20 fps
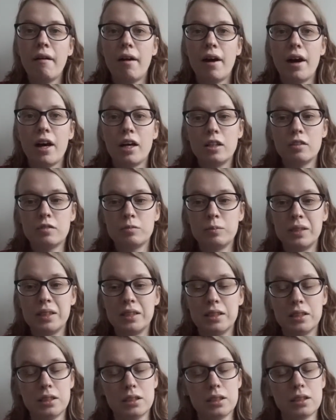I have
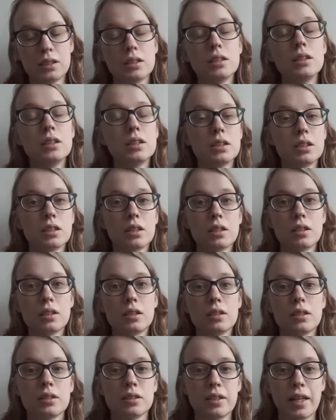been
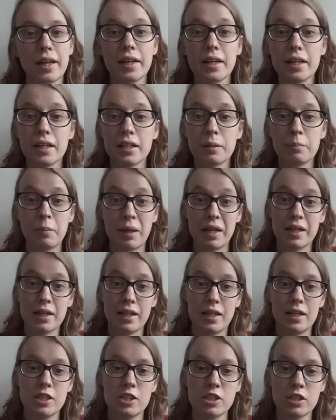taking the
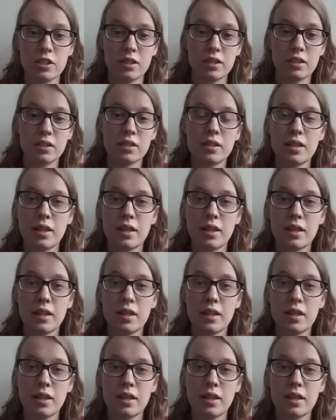medication